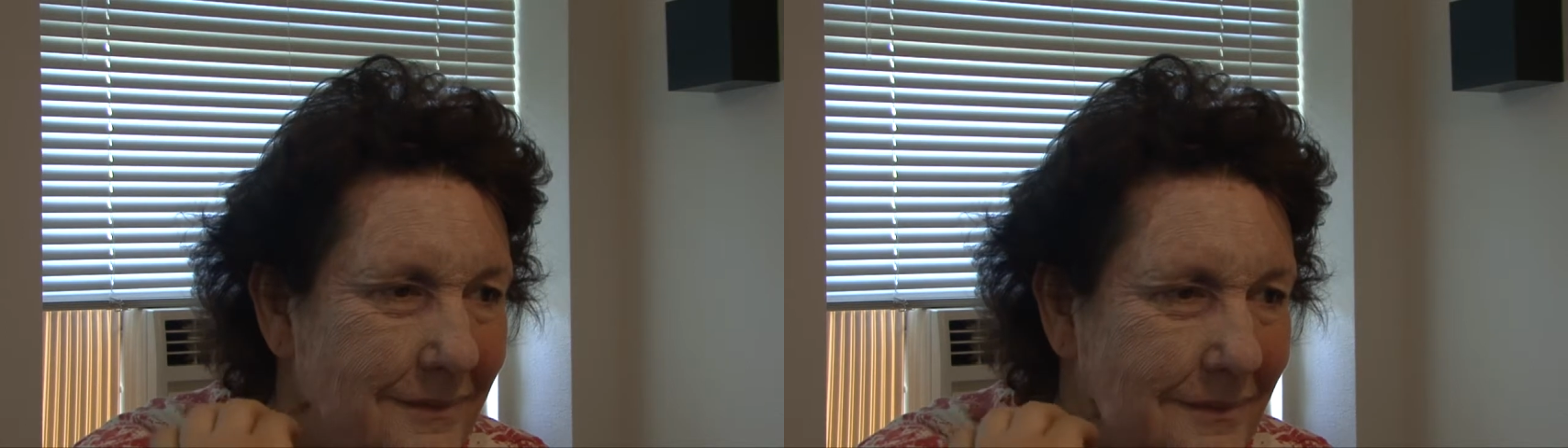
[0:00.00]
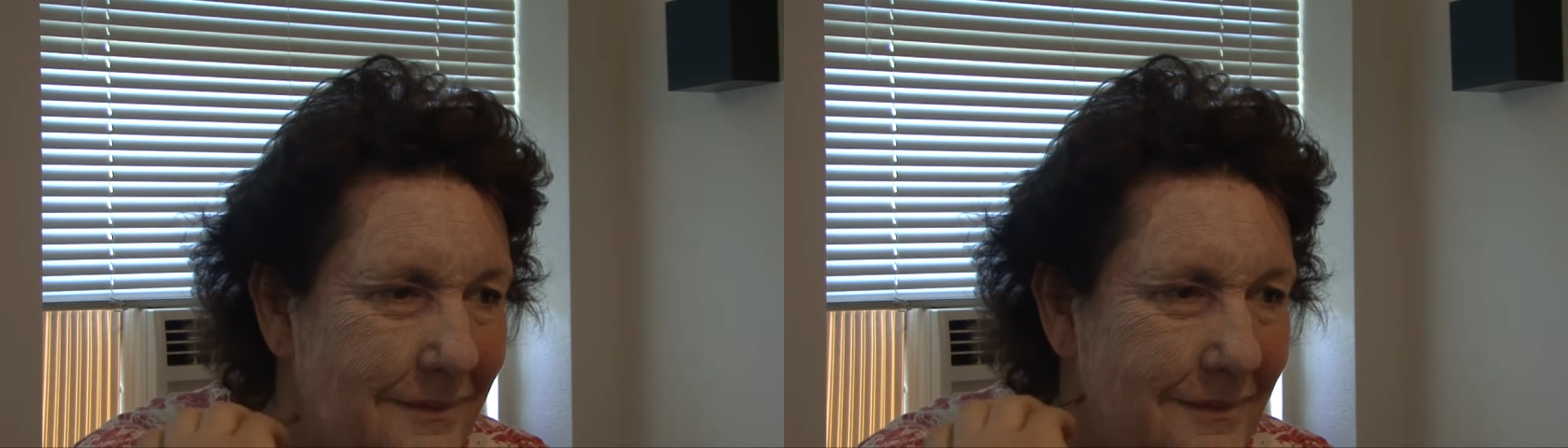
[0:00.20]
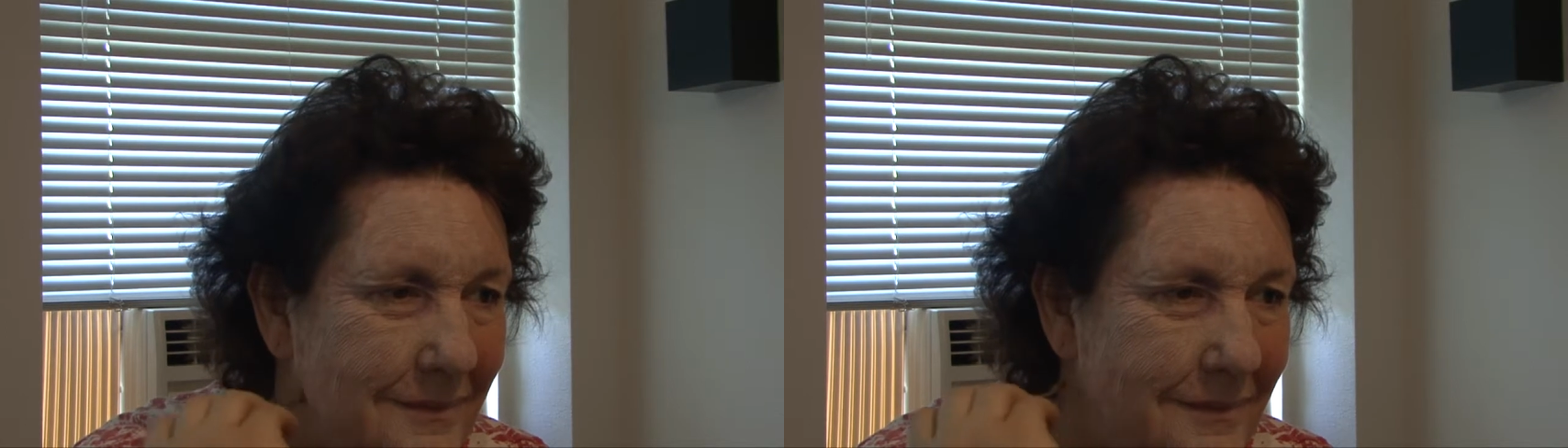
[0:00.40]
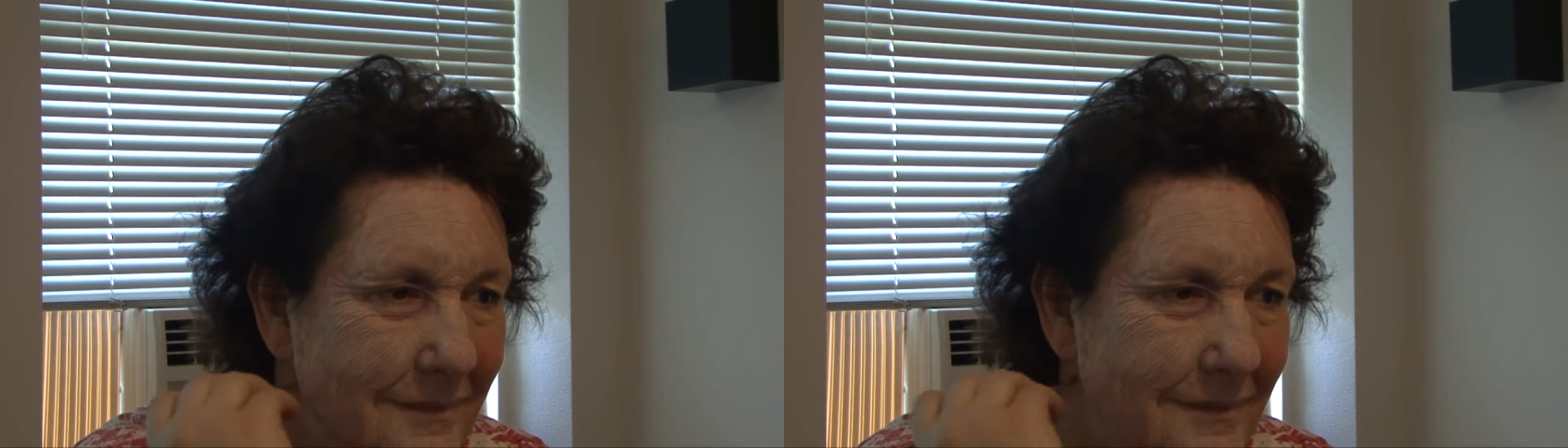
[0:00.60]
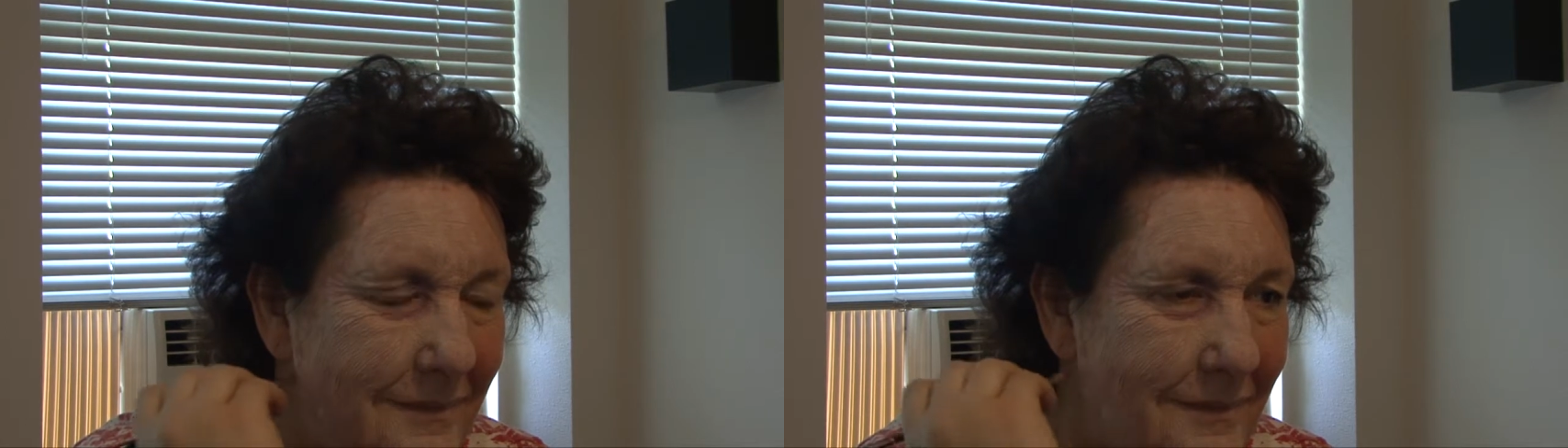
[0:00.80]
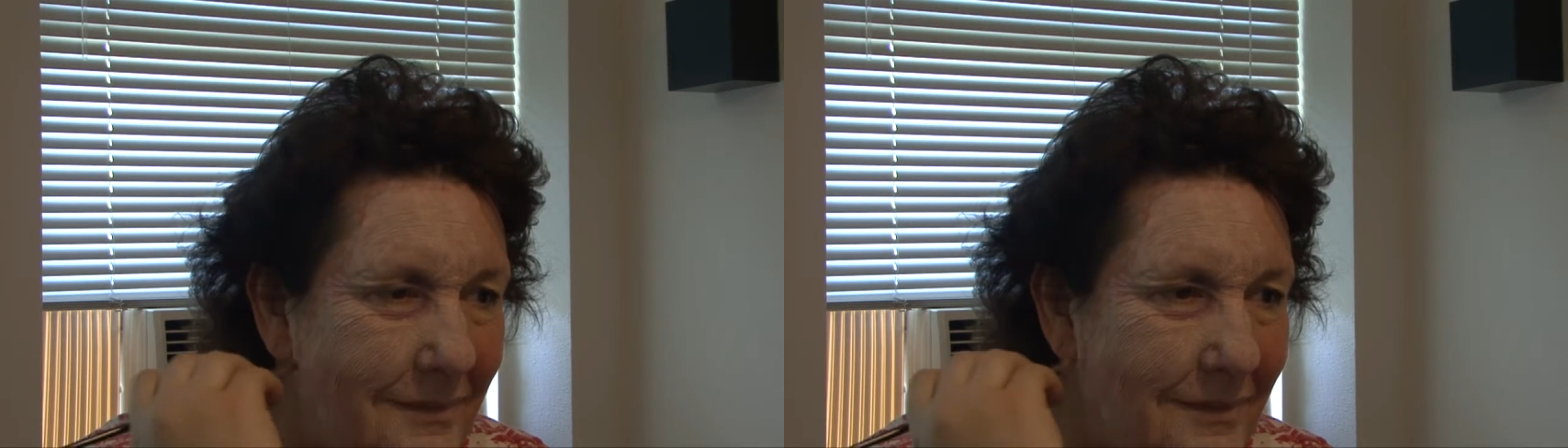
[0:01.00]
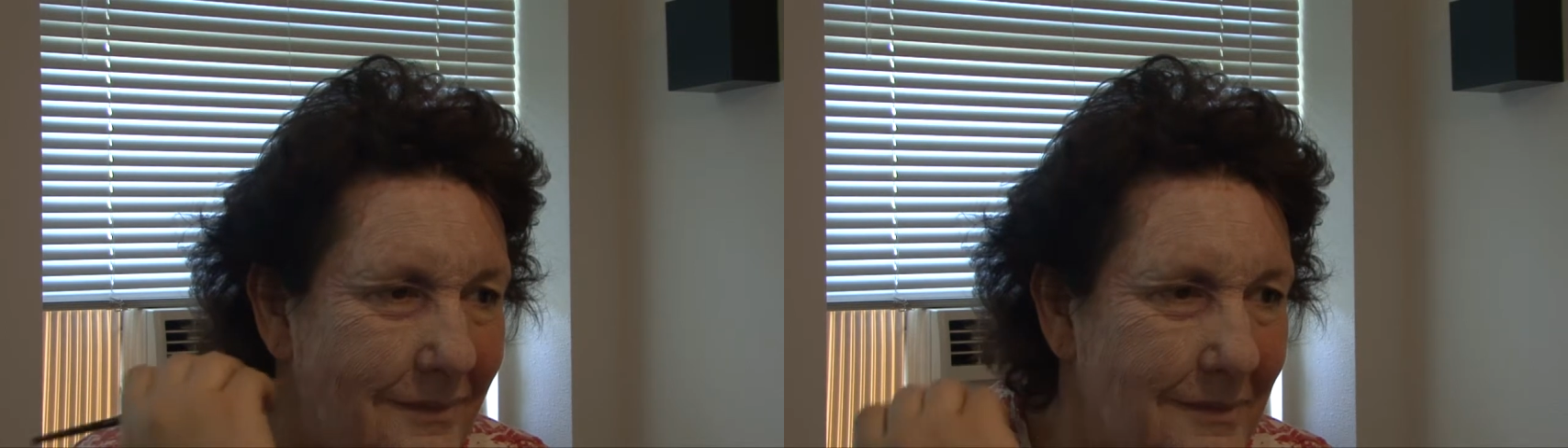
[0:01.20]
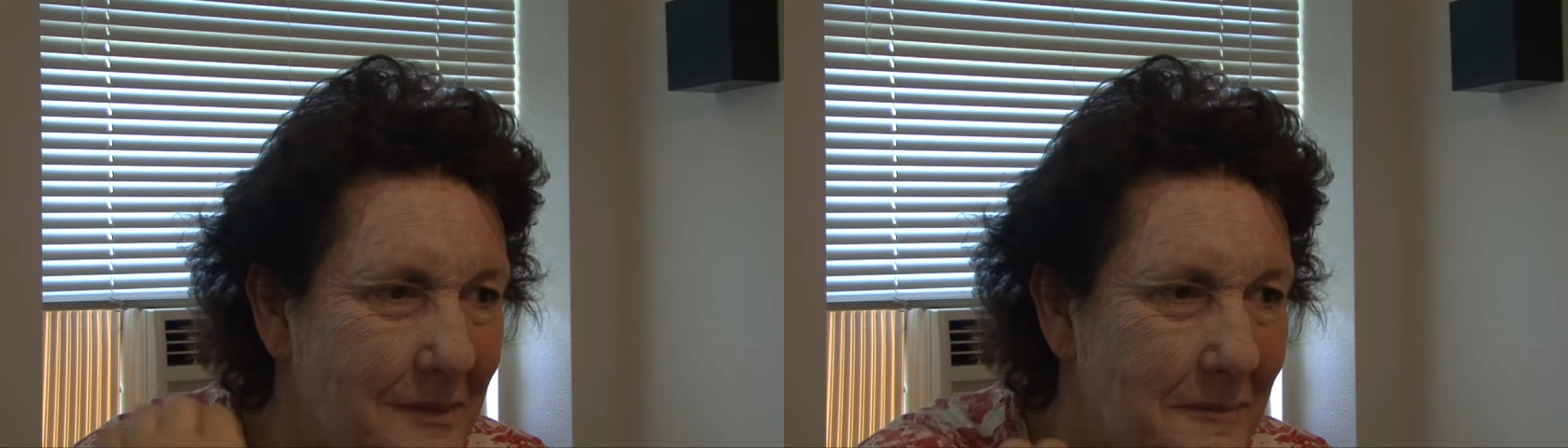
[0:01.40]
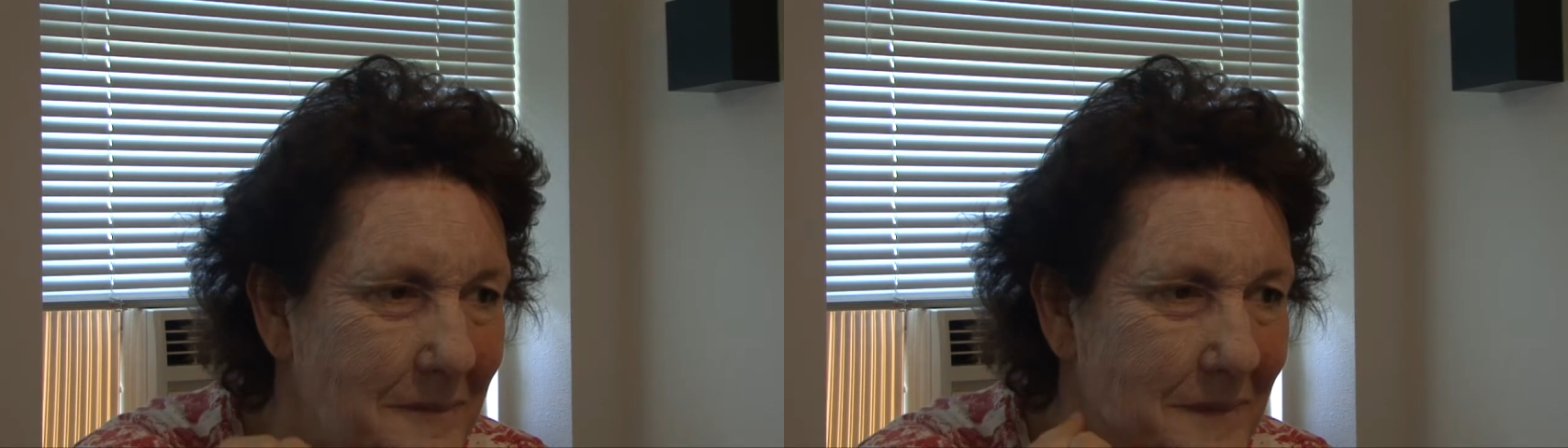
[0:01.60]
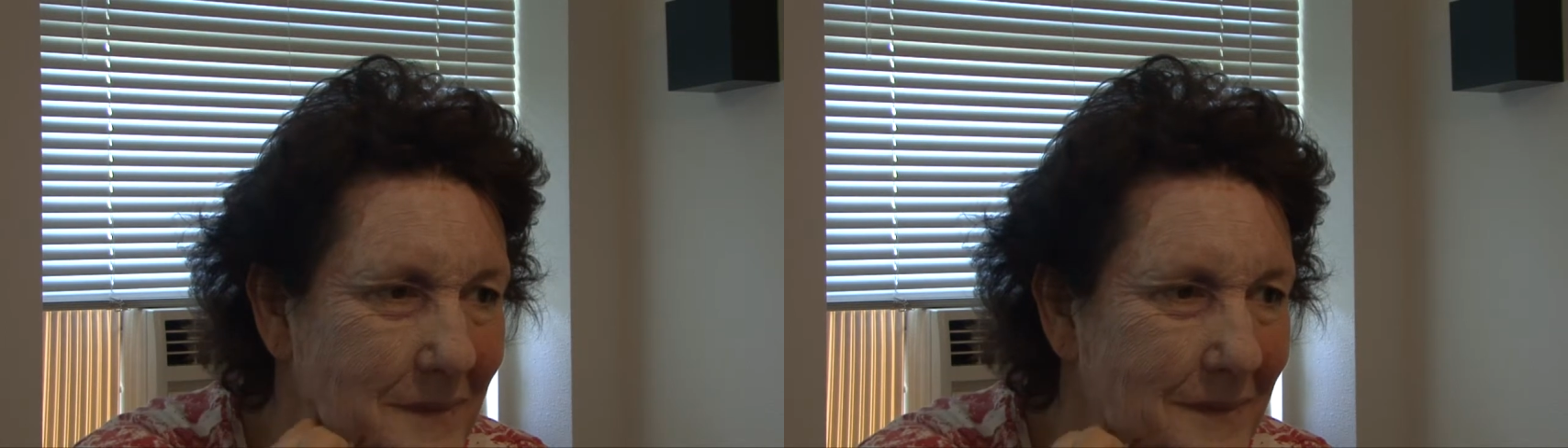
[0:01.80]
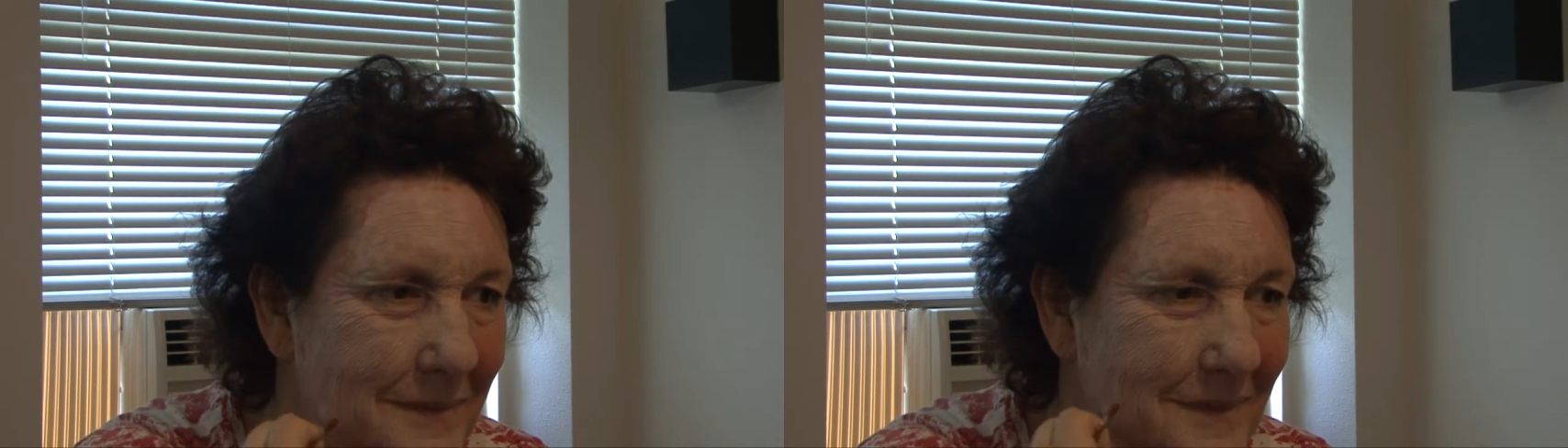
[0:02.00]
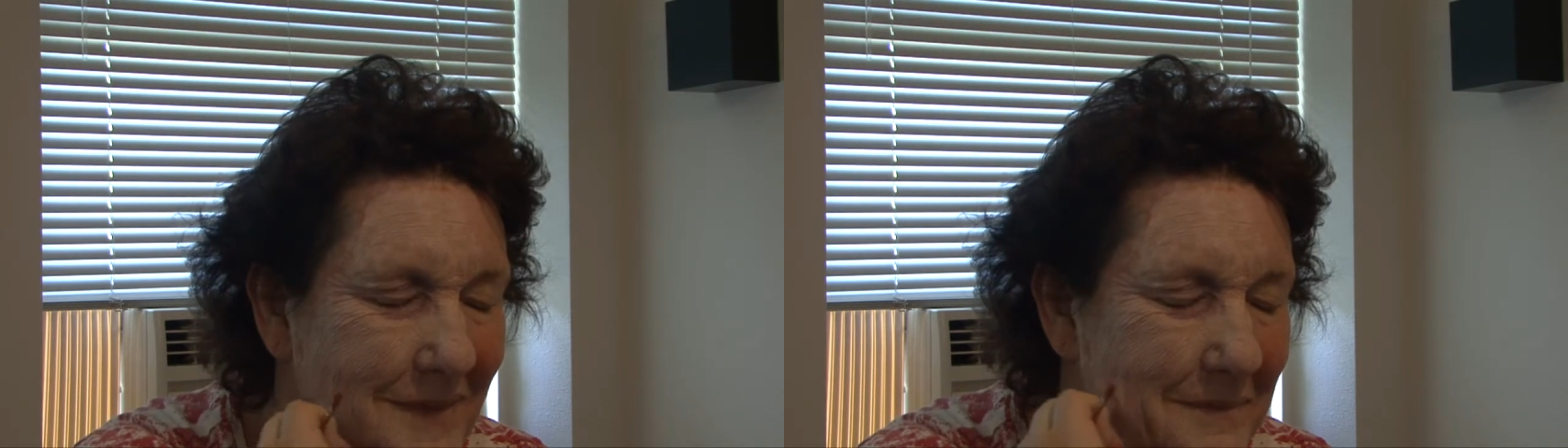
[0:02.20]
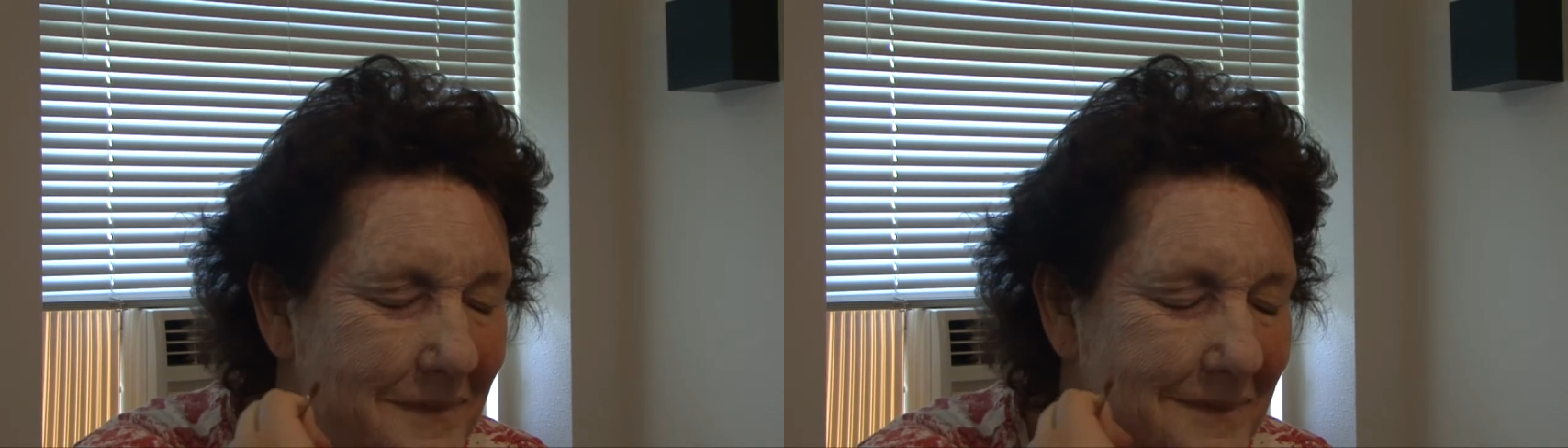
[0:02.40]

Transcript: just thought it was a burn up guitar. So